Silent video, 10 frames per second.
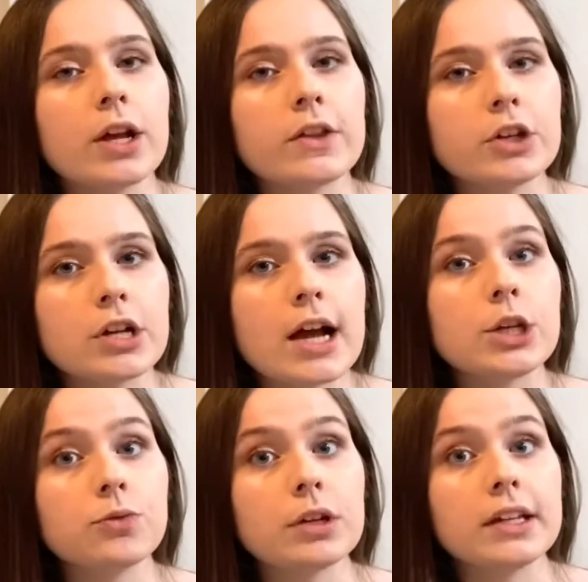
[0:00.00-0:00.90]
or not
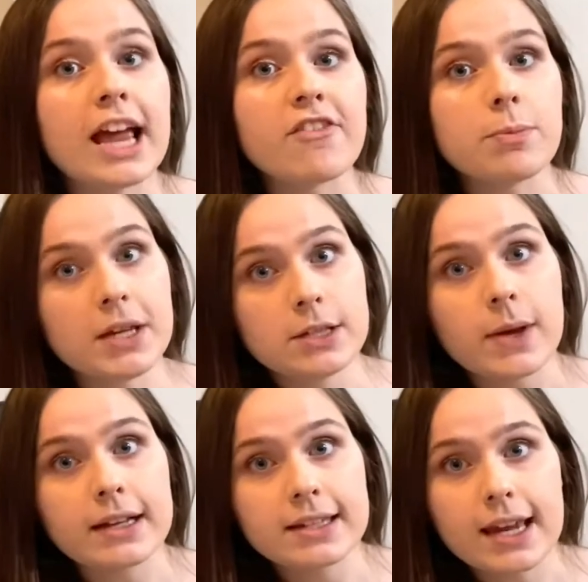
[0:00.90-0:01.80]
you really have a
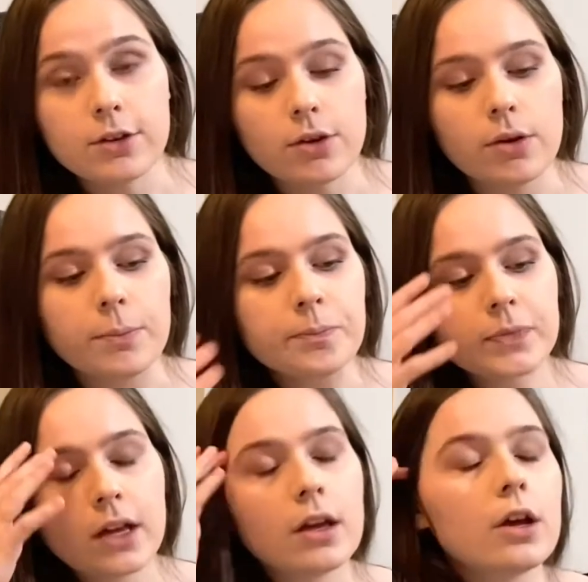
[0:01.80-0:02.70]
beeswax candle
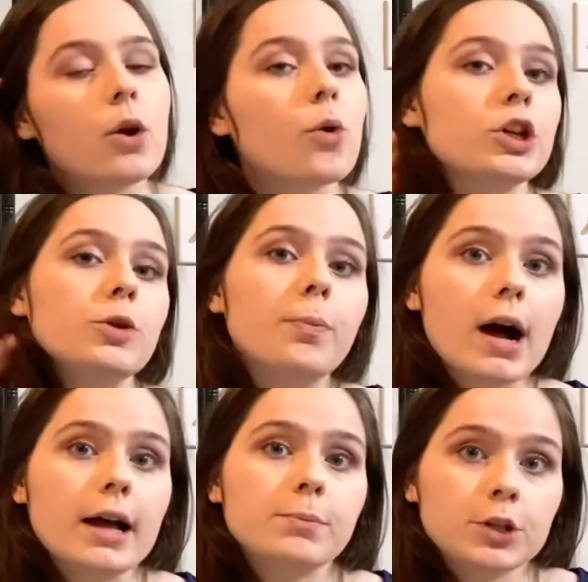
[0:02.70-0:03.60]
or you
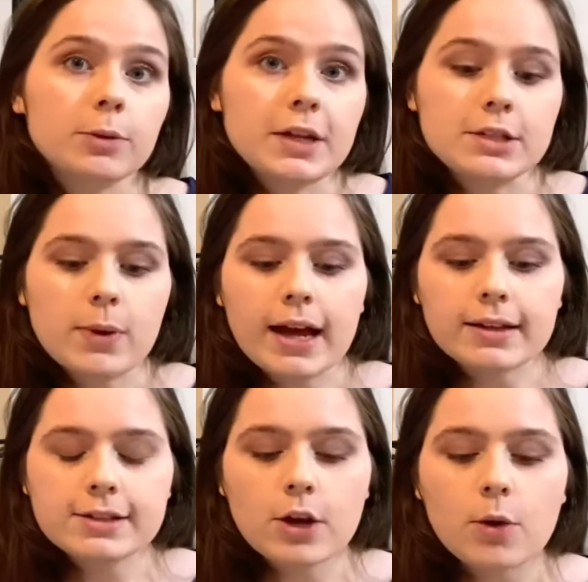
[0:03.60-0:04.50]
bought pure beeswax.
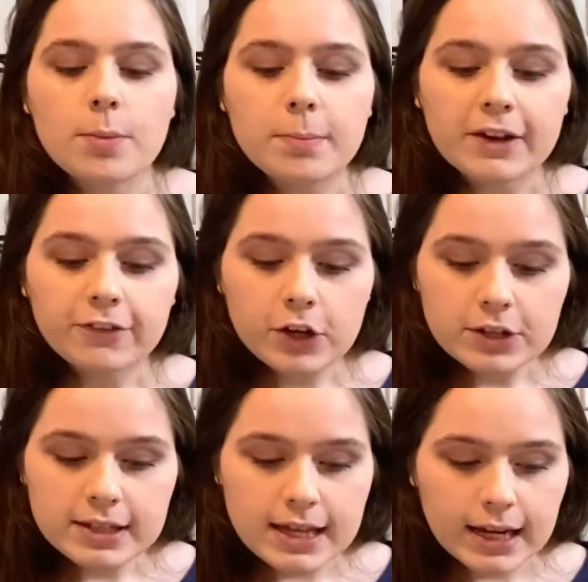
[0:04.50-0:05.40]
So my
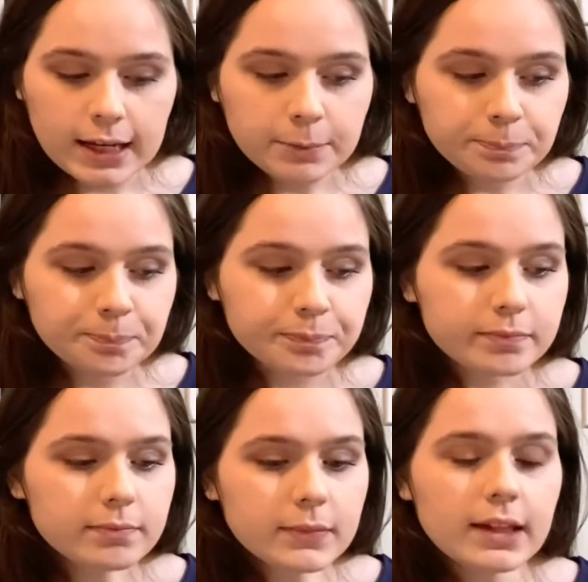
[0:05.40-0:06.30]
first thing
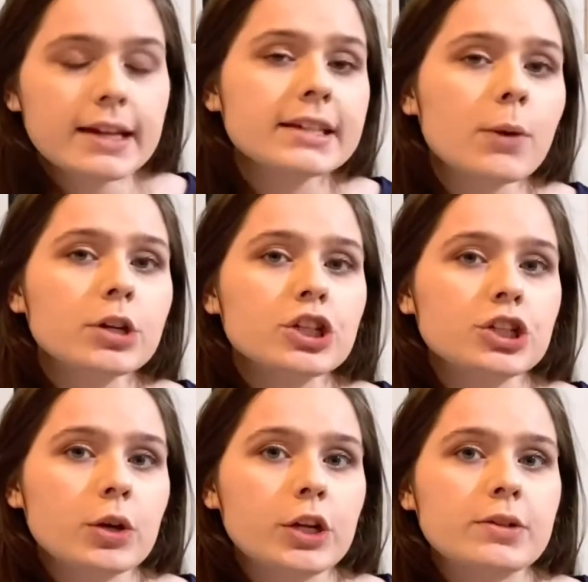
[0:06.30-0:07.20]
is I want to
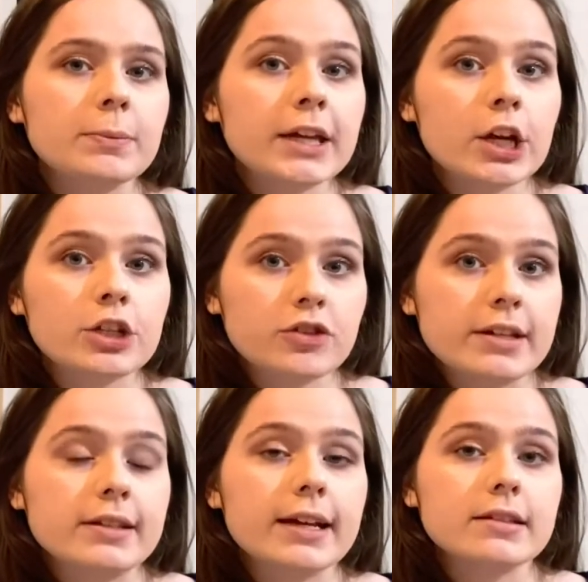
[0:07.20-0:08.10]
show you some
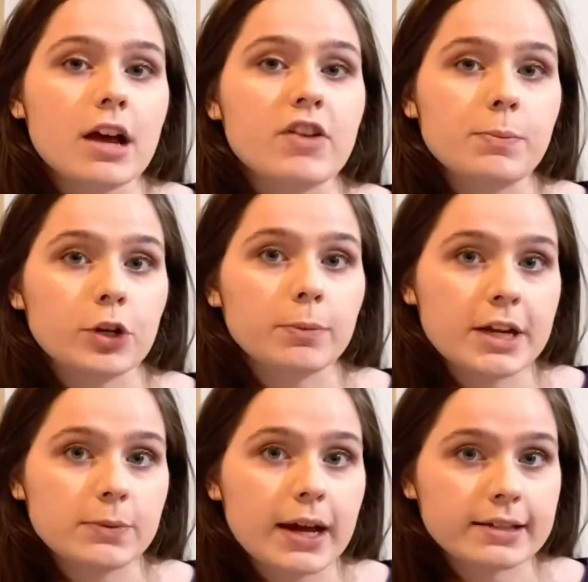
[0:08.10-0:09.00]
characteristics of a pure
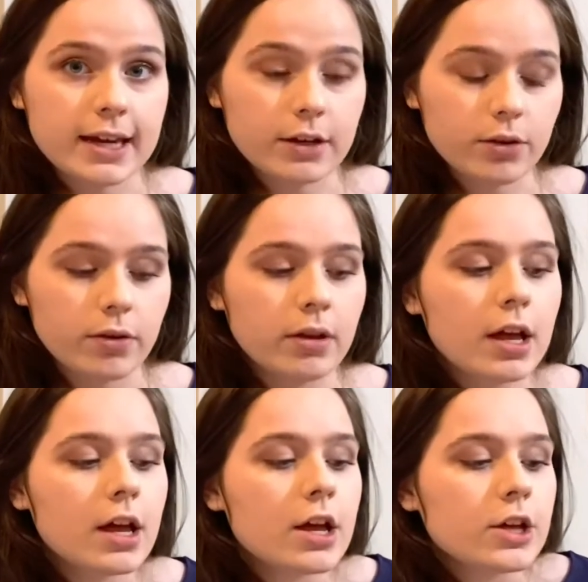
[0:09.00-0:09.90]
beeswax candle.
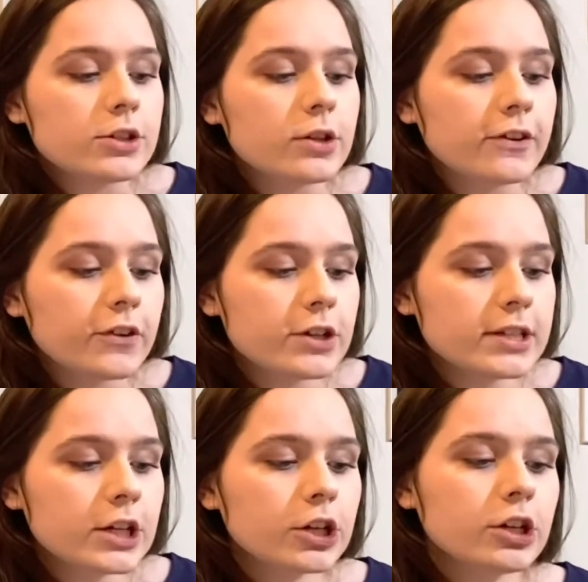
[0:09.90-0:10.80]
So the first
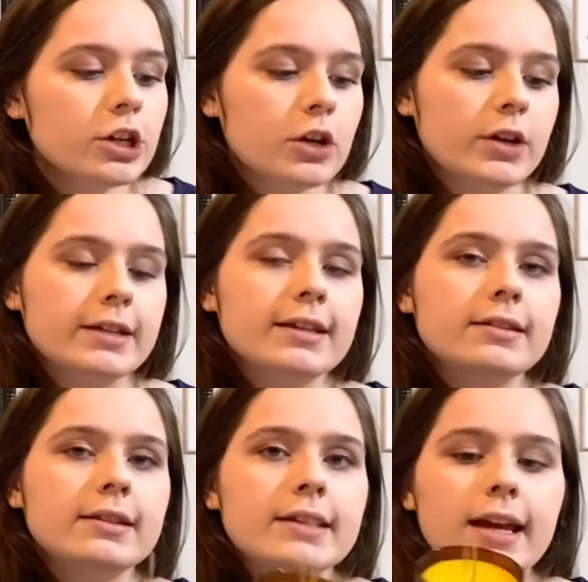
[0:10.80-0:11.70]
thing you're going to notice, this
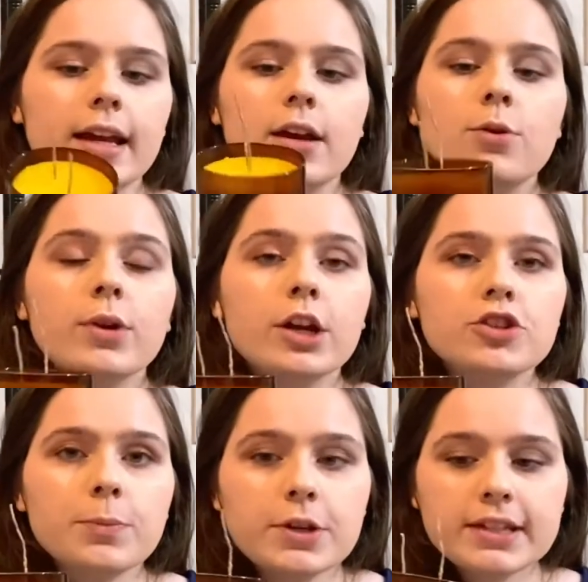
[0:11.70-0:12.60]
is a
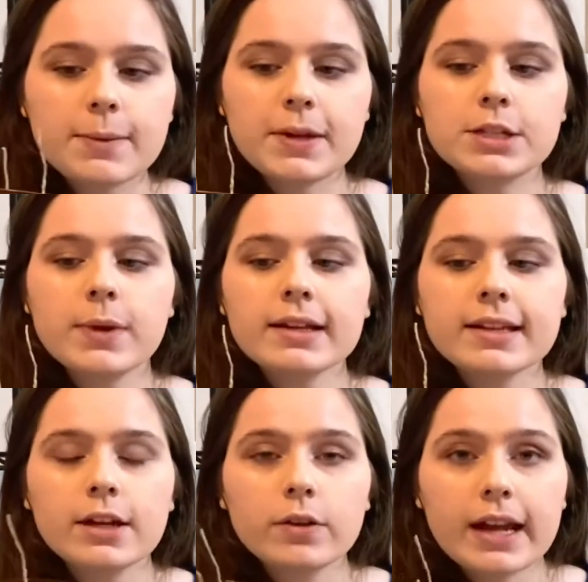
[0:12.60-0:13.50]
100% beeswax
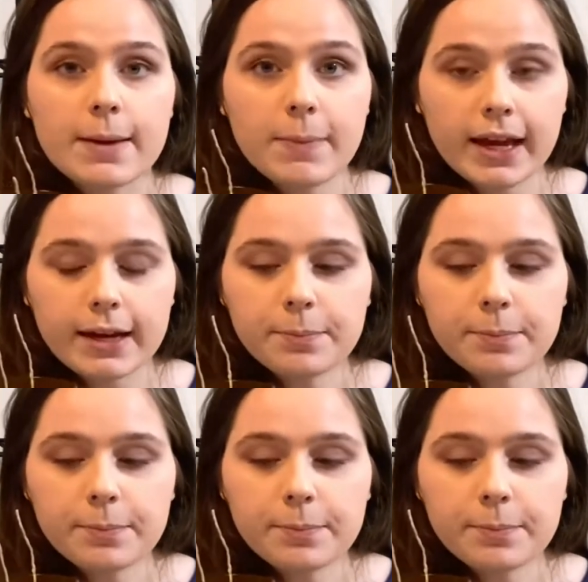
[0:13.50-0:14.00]
candle that I made.